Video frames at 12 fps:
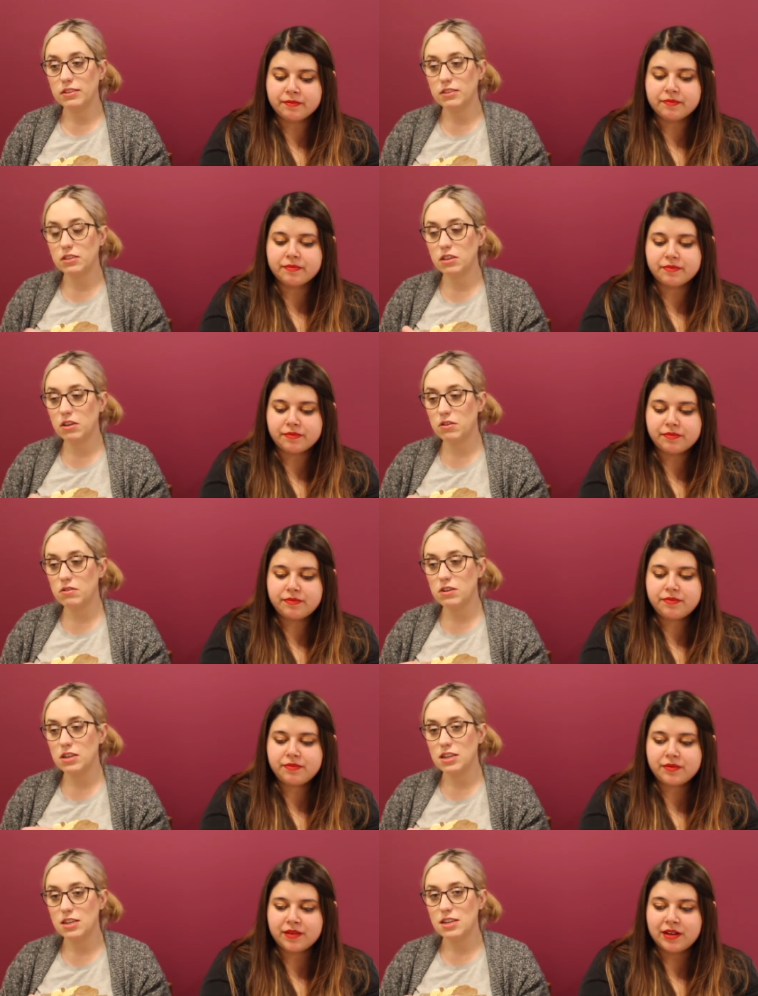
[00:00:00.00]

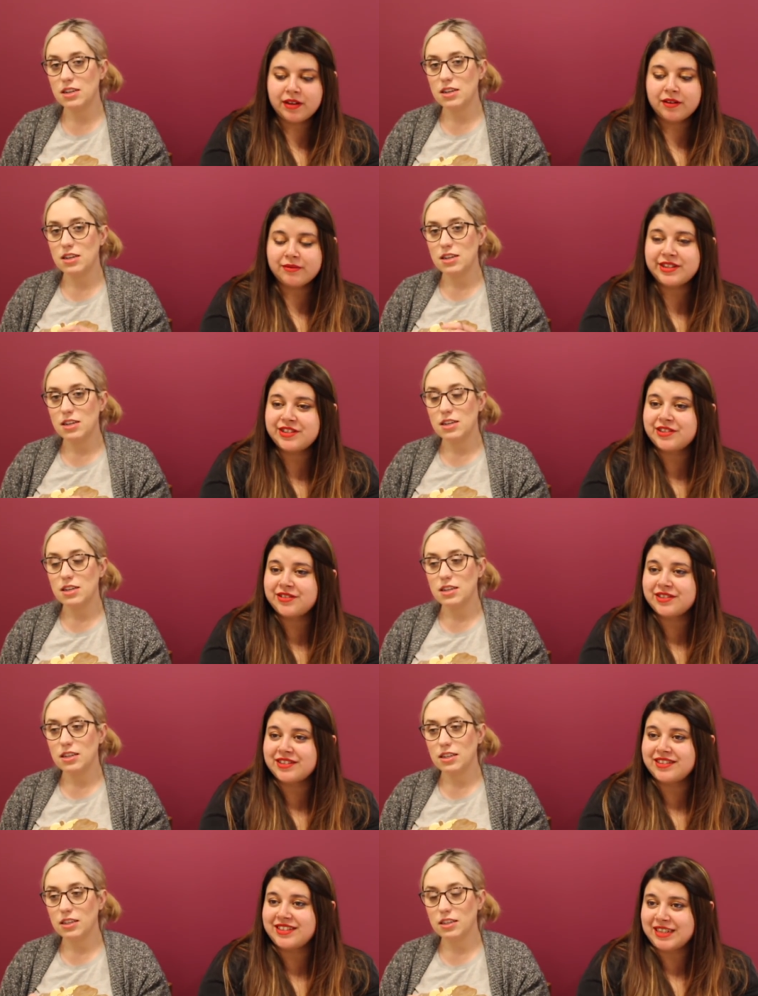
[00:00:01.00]
Speaker 1: So we should
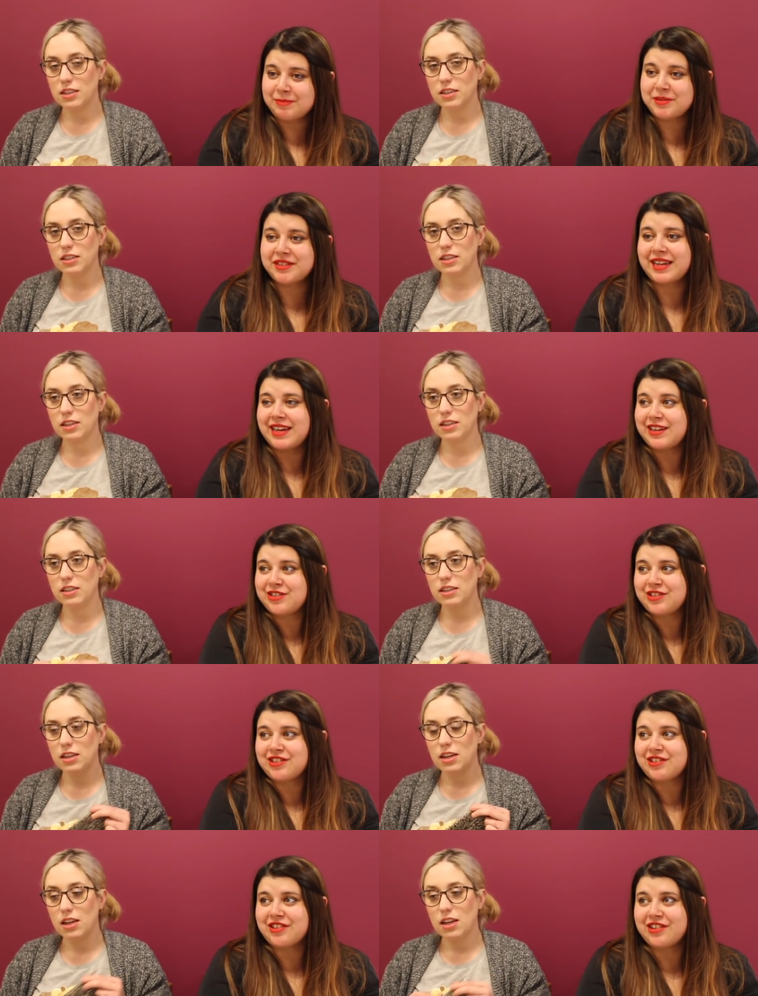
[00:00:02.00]
do a deep
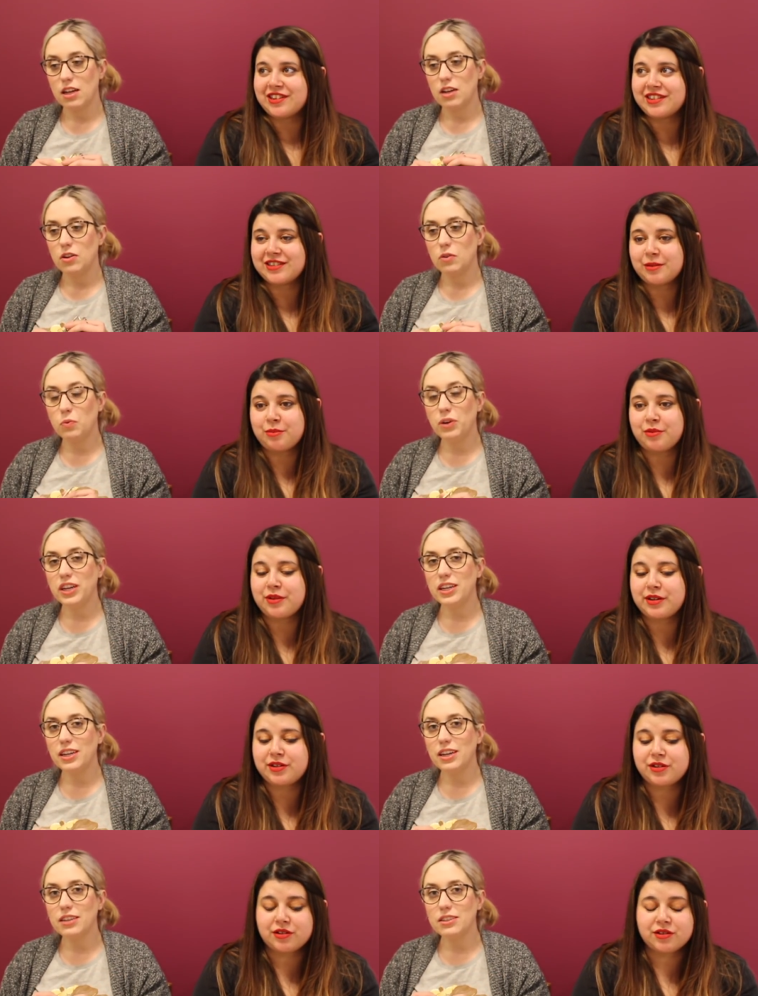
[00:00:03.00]
stash Knitalong at some point.
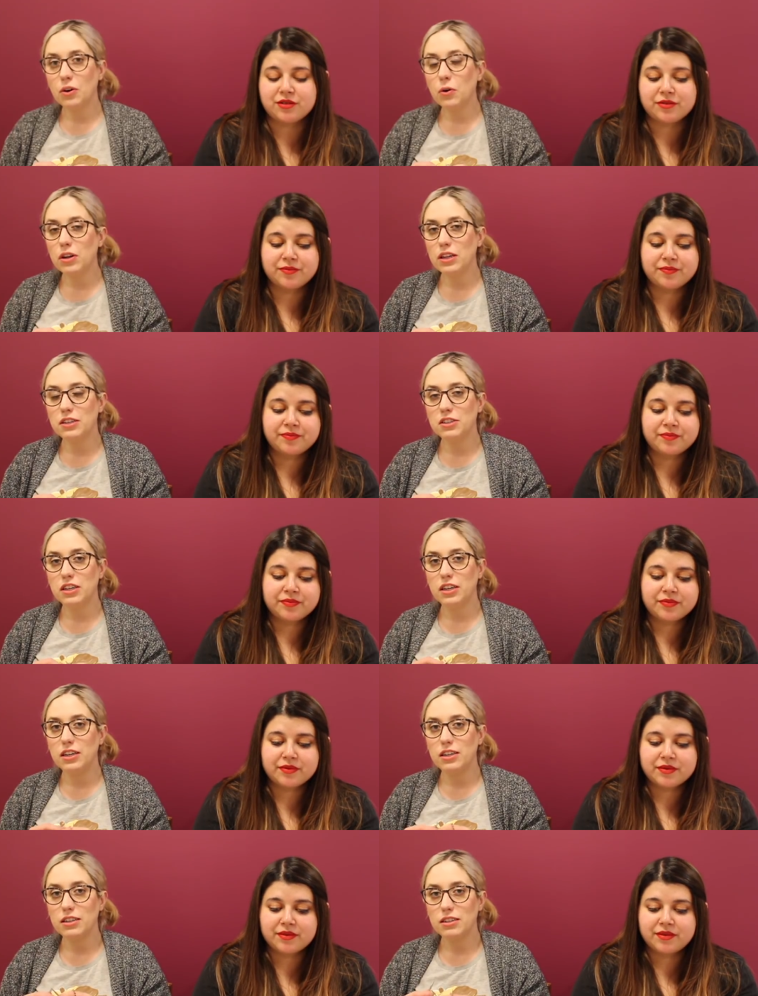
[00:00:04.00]
We
Speaker 2: totally
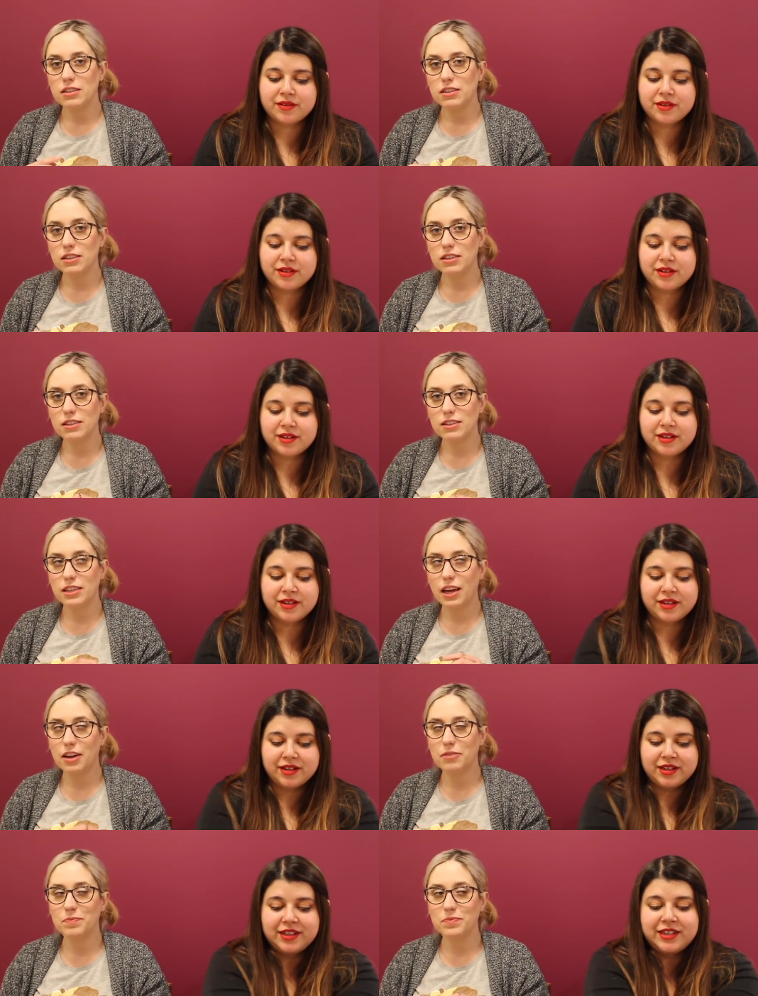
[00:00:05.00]
should.
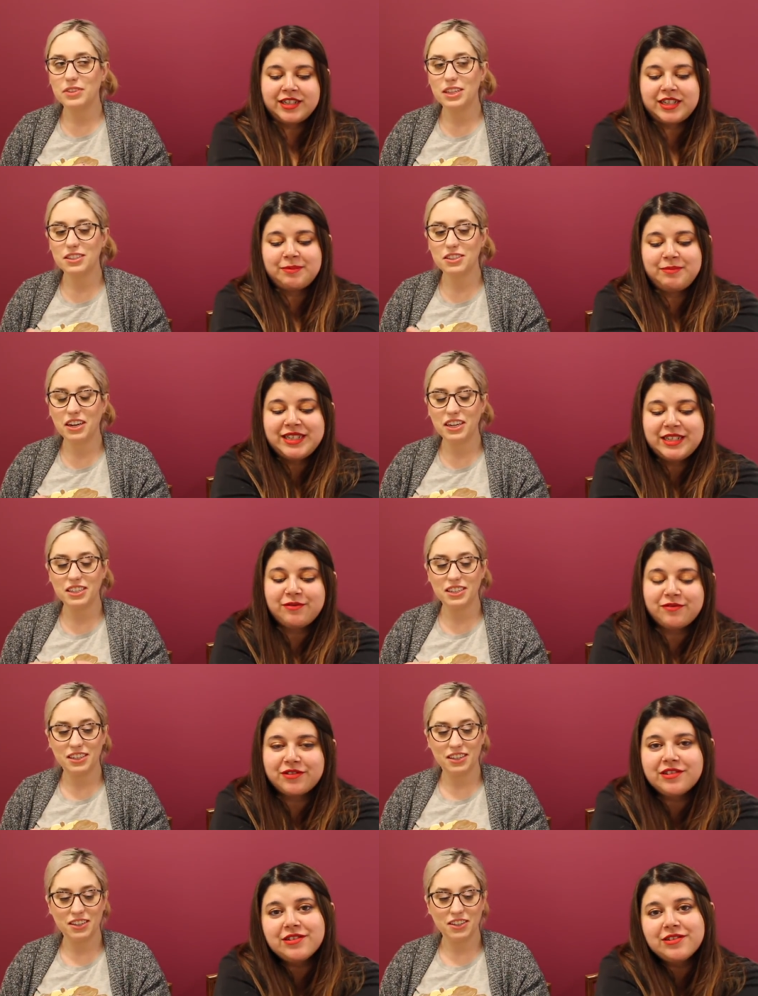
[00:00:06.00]
Yeah.
Speaker 1: To make
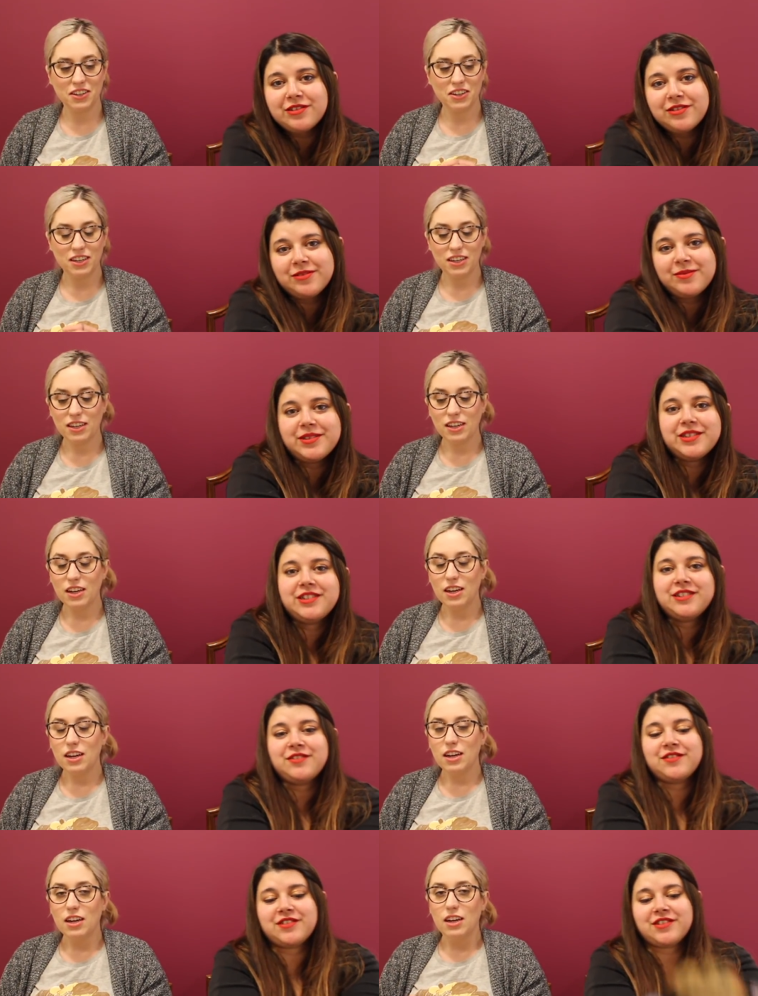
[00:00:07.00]
good. room
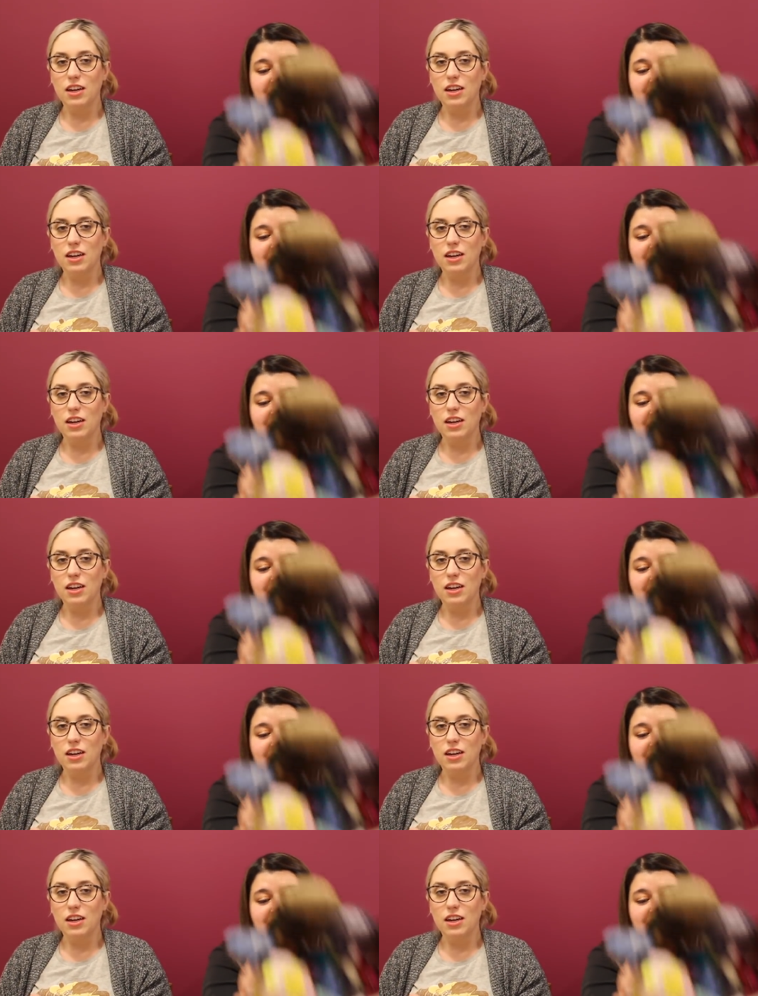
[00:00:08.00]
for